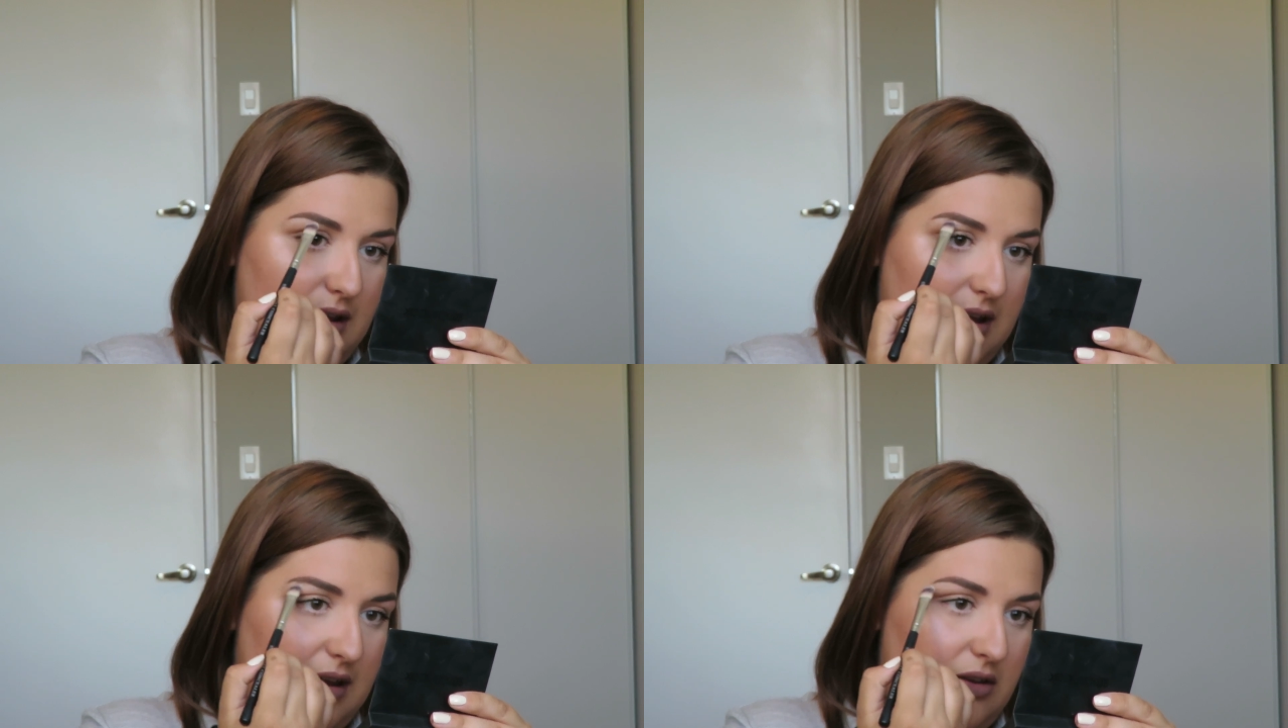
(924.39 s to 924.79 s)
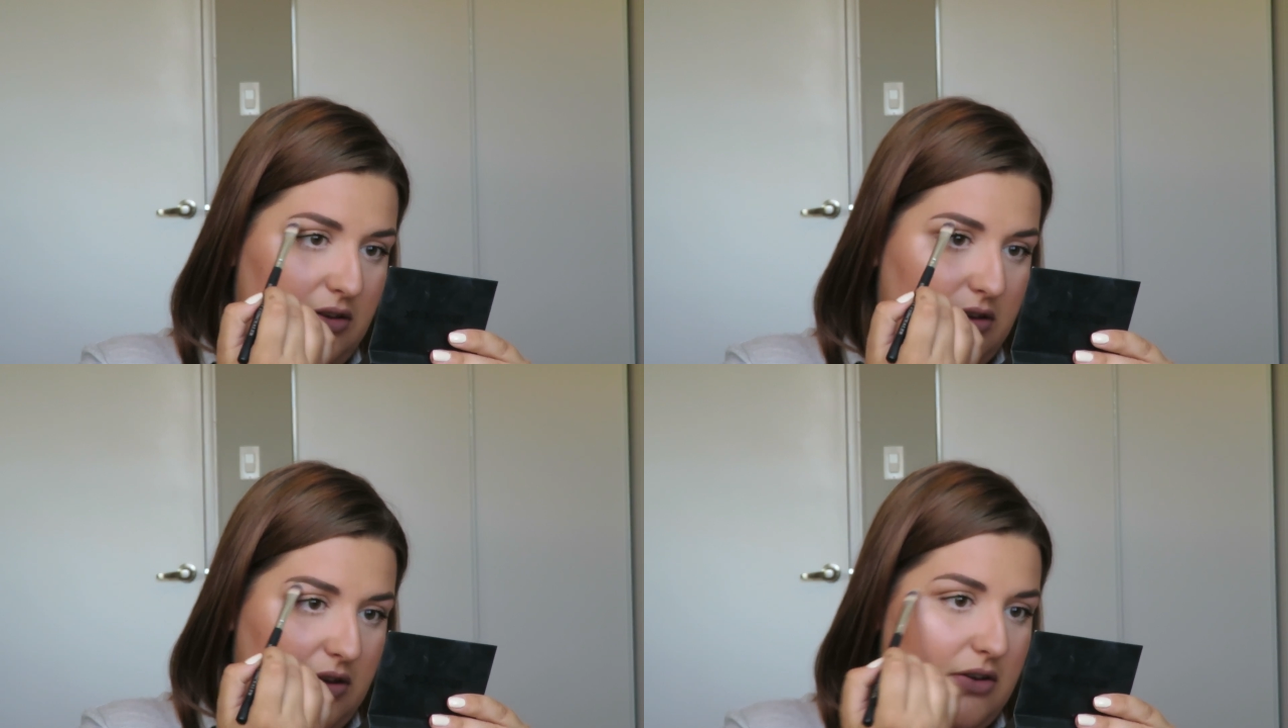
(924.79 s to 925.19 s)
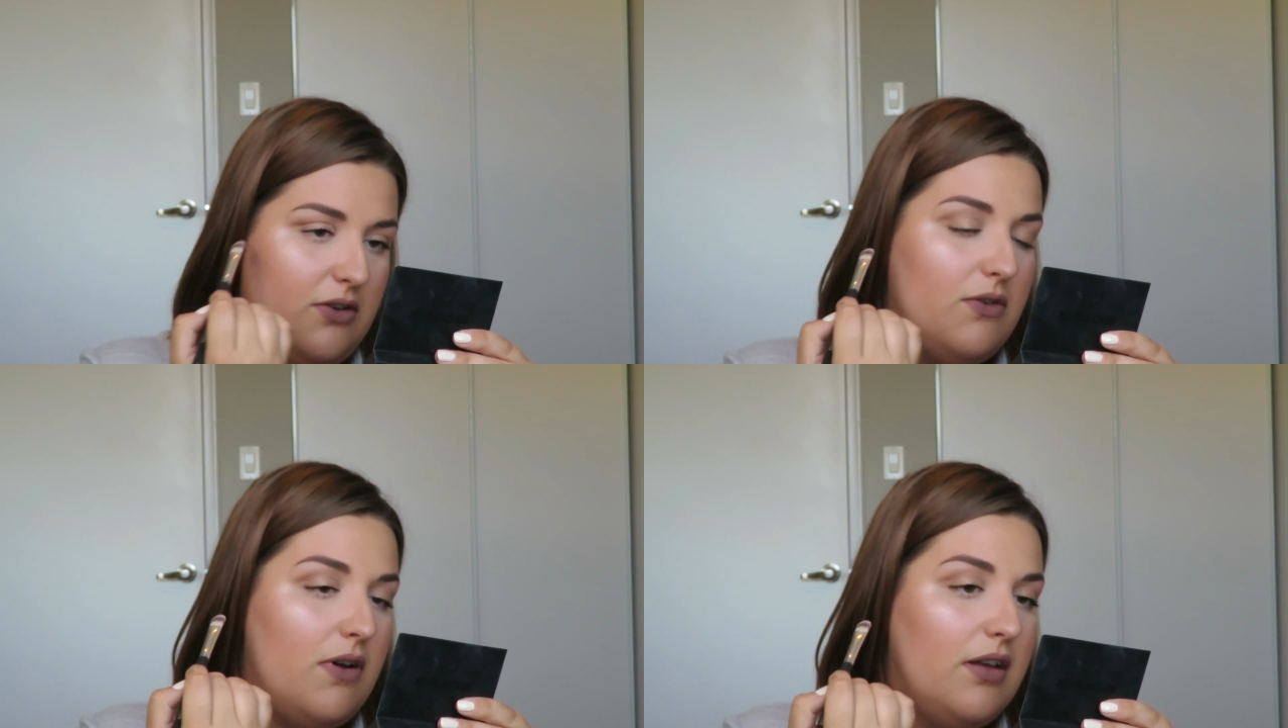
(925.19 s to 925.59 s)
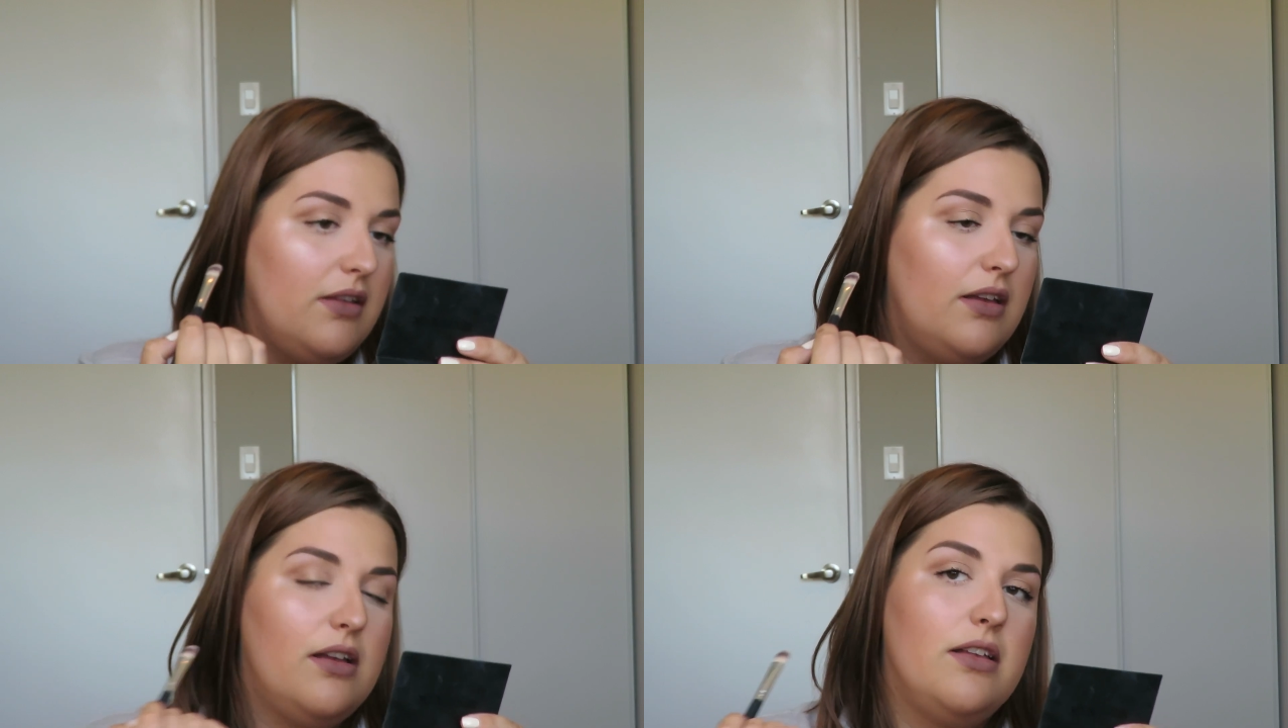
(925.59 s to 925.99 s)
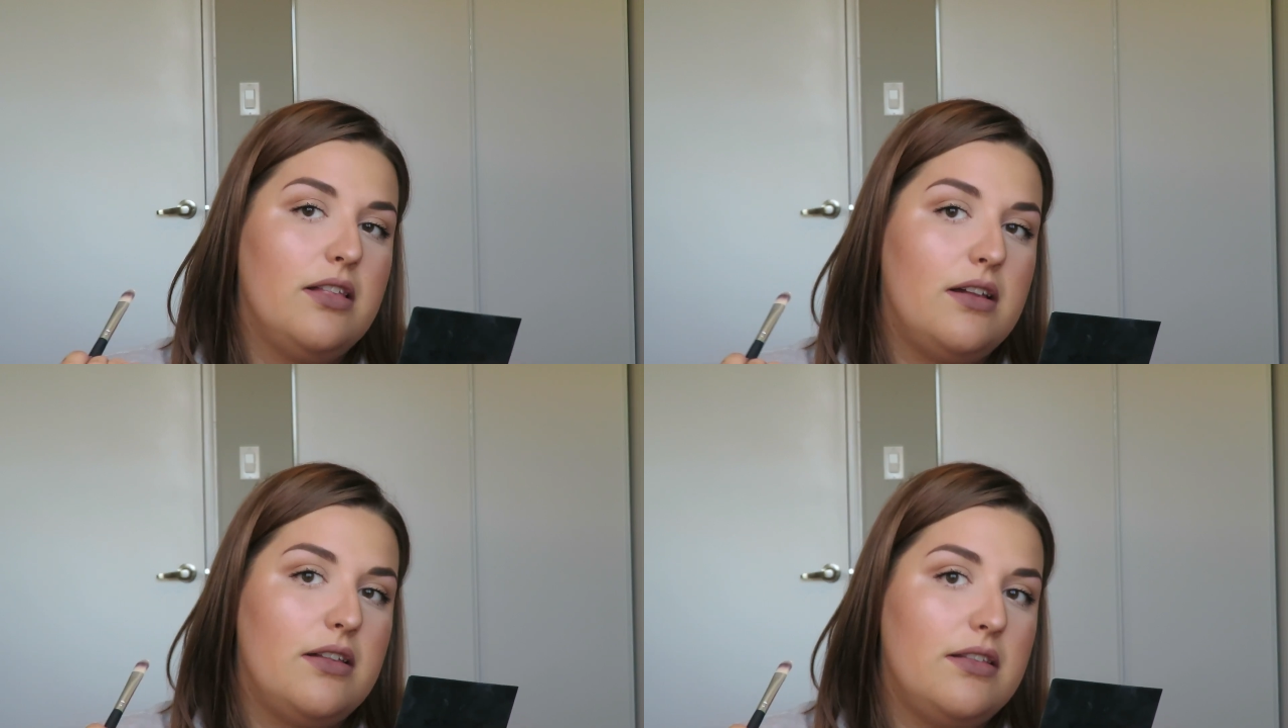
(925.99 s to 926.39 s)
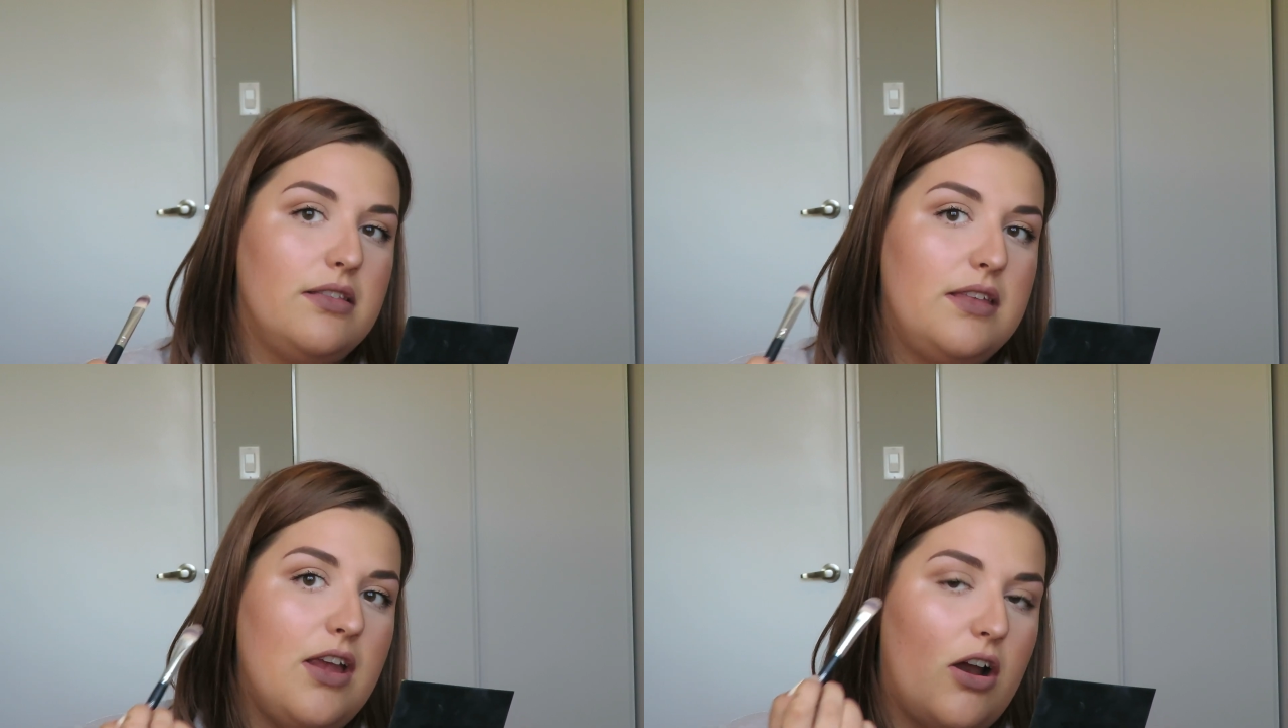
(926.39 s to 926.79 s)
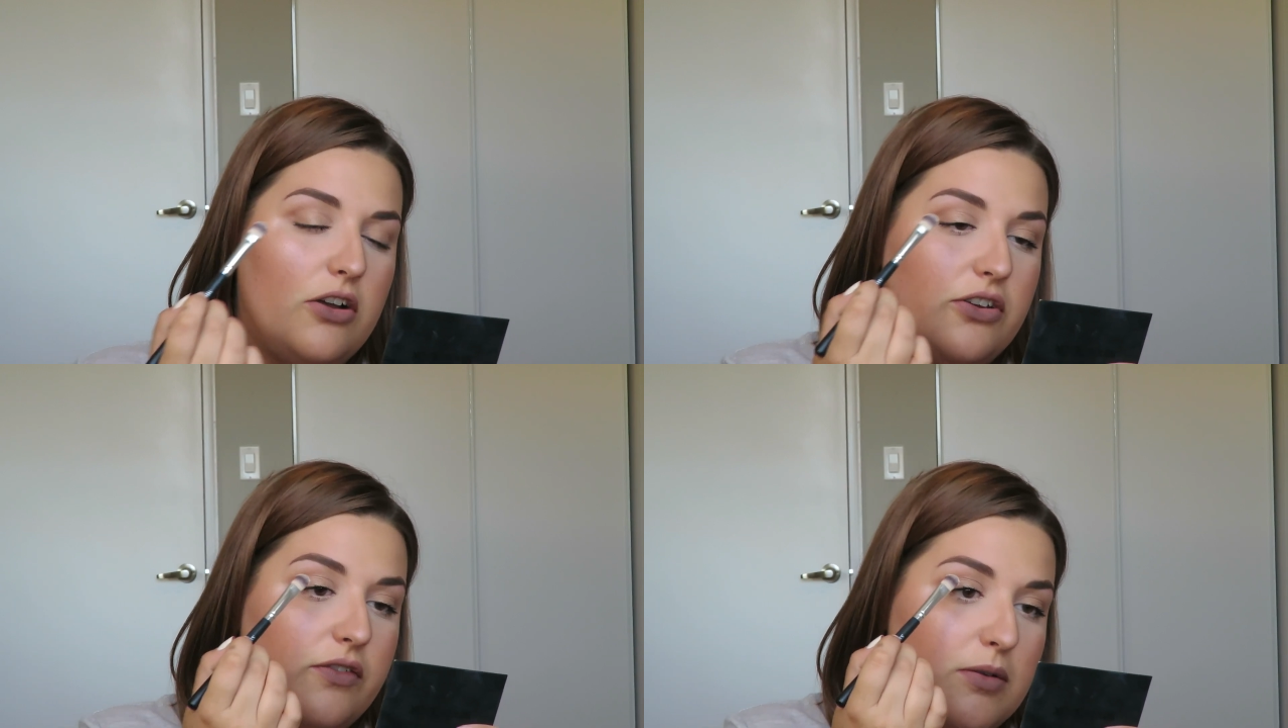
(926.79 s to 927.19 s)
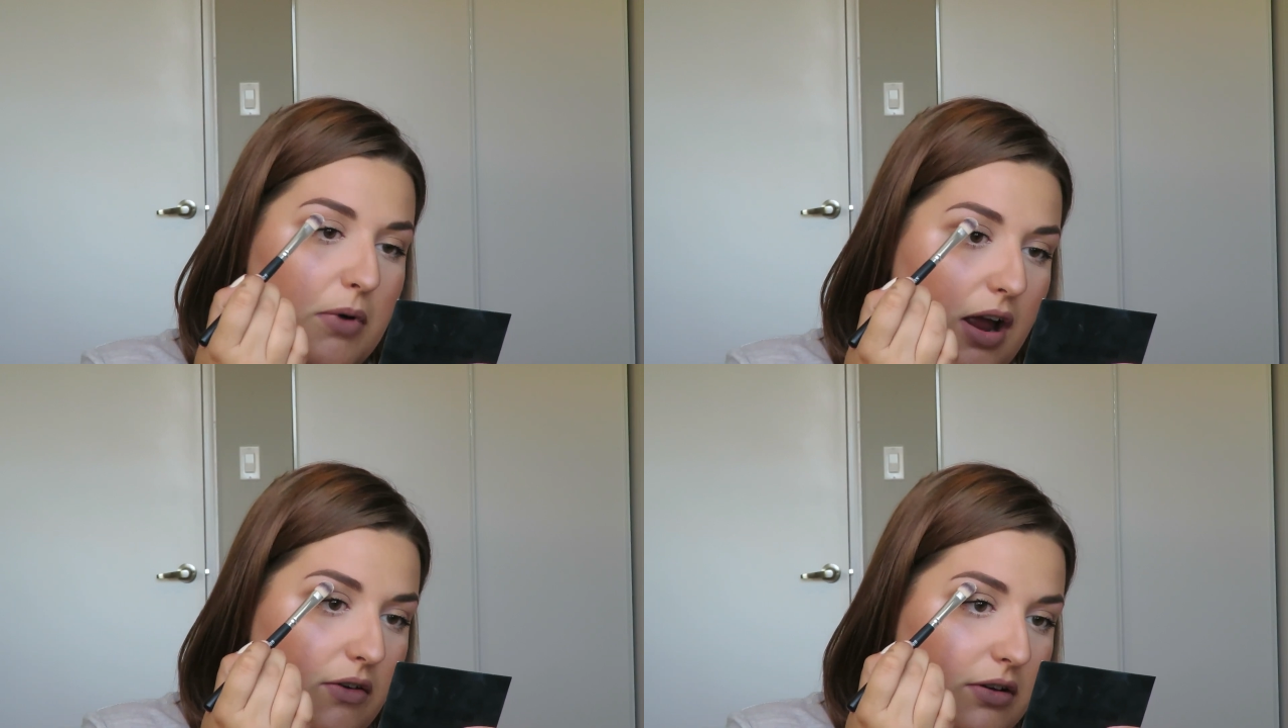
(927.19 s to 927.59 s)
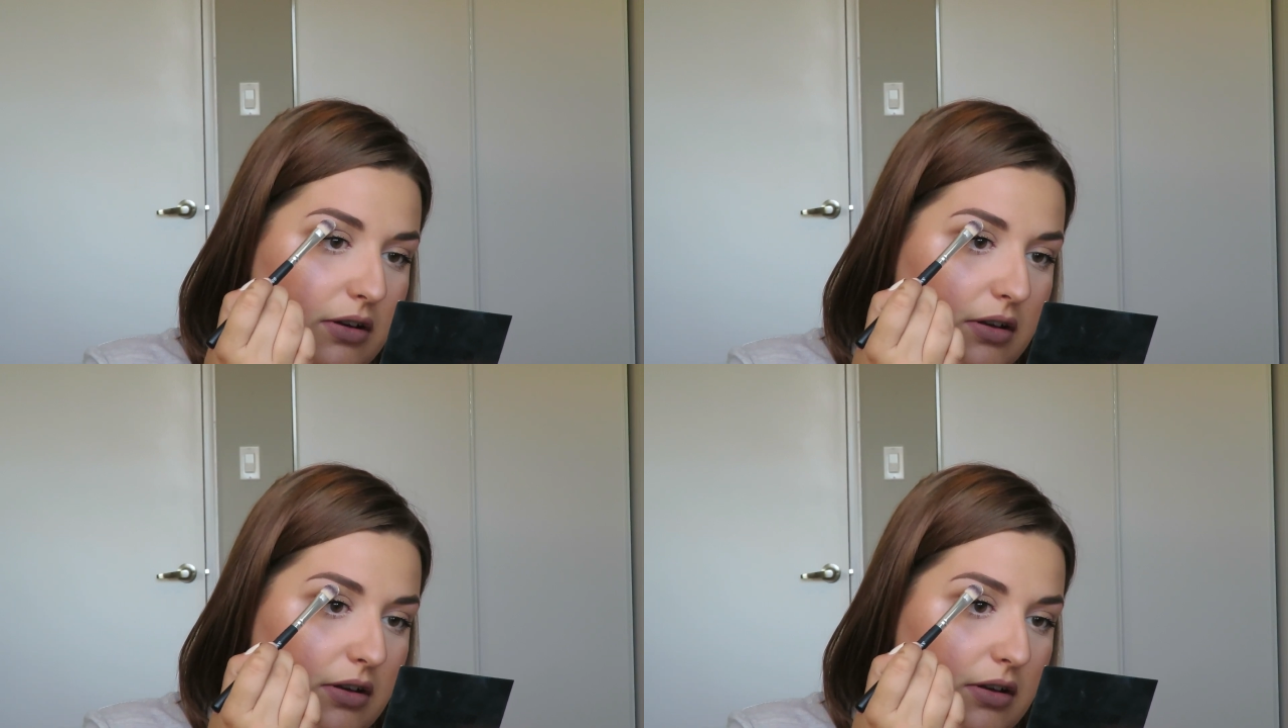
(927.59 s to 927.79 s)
into the arch of your brow.